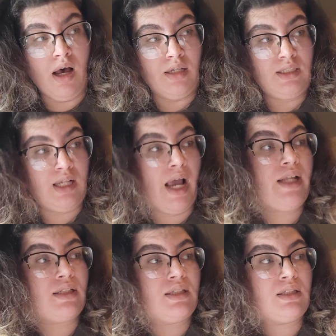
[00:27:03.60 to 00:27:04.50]

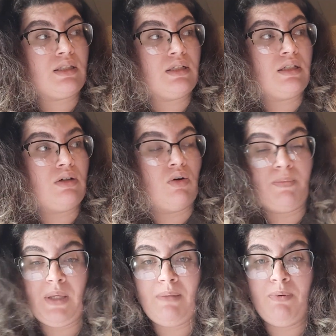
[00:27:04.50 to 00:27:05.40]
sites or
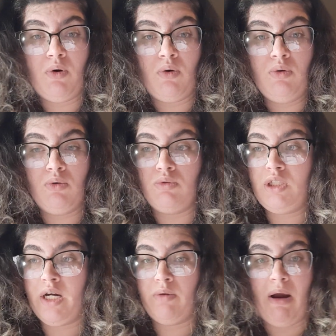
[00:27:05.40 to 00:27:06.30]
people who
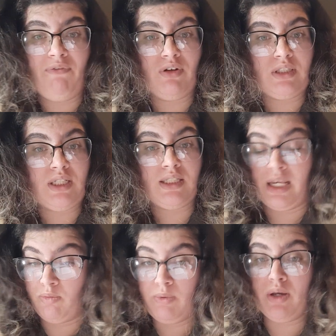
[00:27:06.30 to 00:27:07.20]
share references,
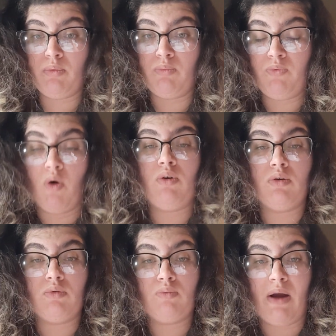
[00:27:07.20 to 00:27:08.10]
like real
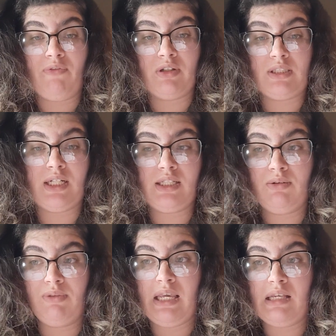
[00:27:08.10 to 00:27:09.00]
photo references
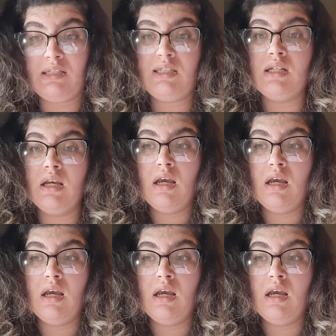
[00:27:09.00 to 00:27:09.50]
of things,